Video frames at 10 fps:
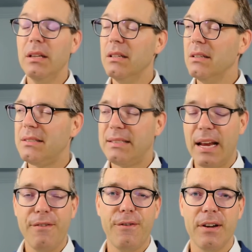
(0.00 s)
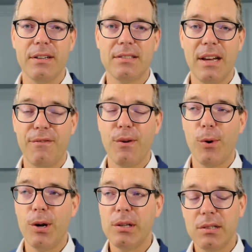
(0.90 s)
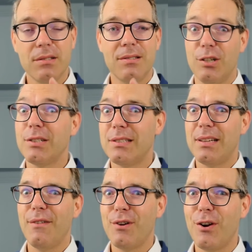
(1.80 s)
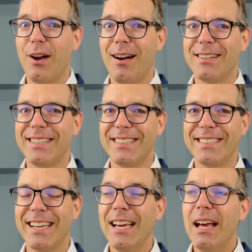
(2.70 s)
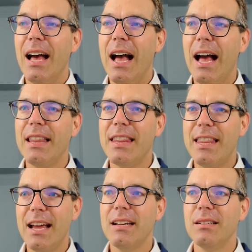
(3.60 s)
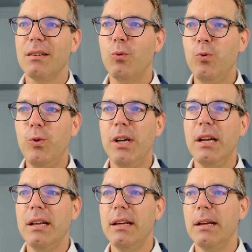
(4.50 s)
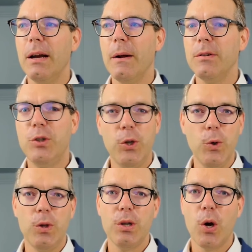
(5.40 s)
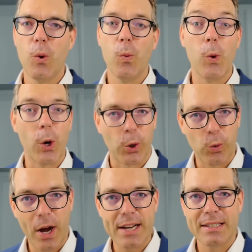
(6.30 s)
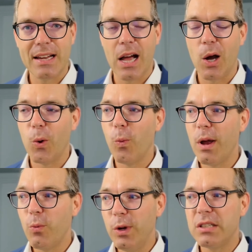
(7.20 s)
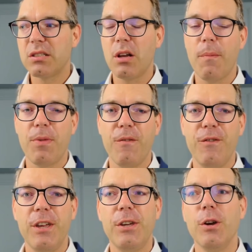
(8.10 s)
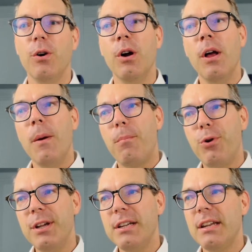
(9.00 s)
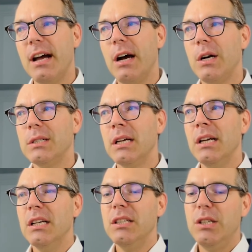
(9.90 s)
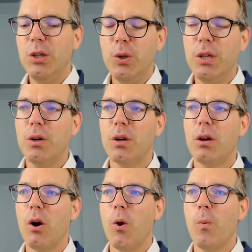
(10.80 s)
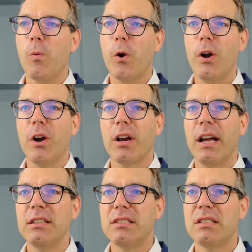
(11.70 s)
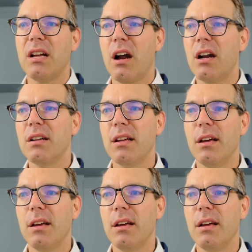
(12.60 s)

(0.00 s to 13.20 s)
save it, save the word, just save it on a hard disk. And then really do the homework right now. When we stop the video, print it out, do your homework and start